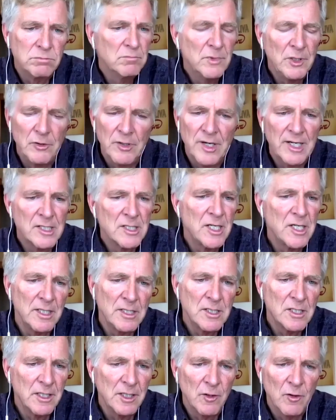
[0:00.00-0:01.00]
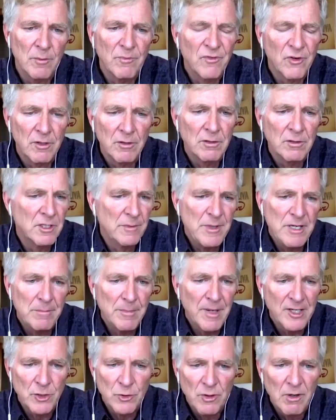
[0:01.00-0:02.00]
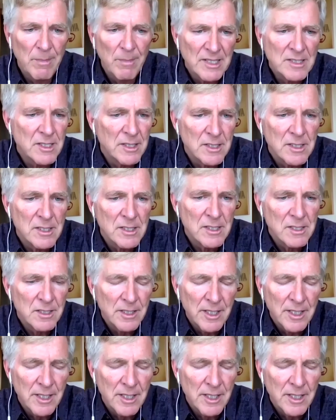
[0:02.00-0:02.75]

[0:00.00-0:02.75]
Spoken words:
the United States to Europe to meet my tour buses.